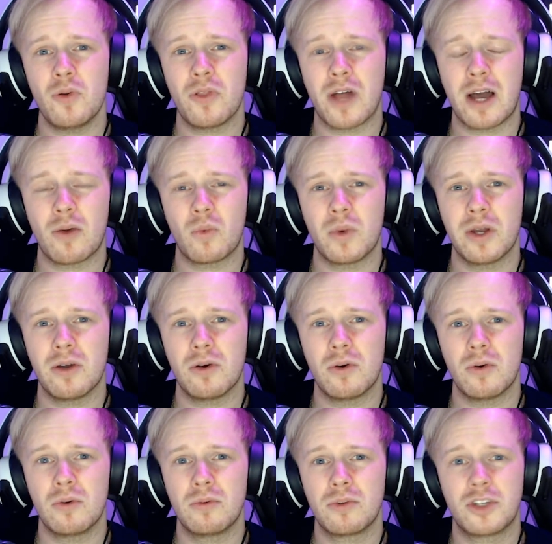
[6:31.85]
that
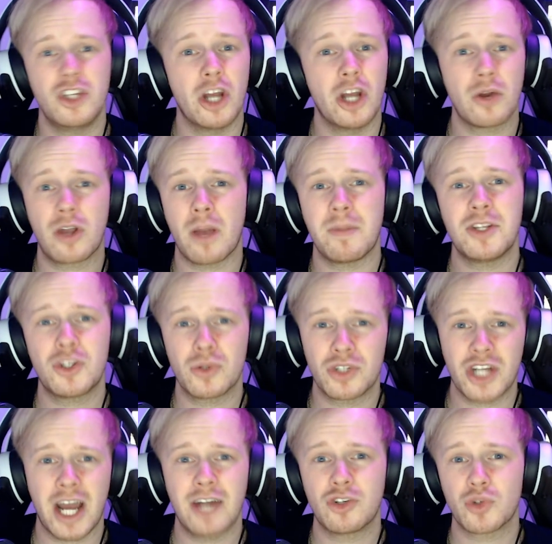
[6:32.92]
will, come into your
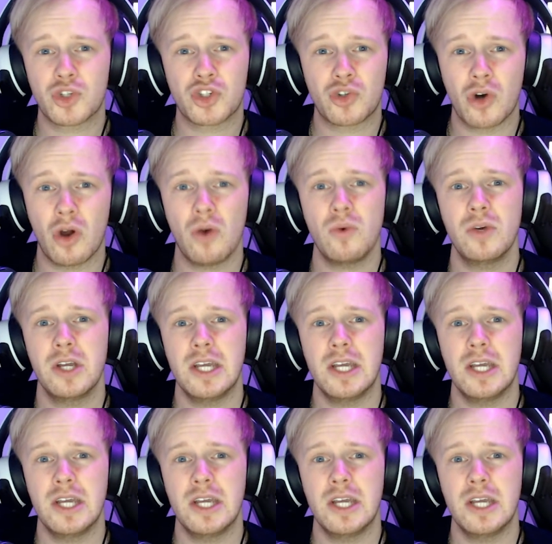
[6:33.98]
chat and just troll.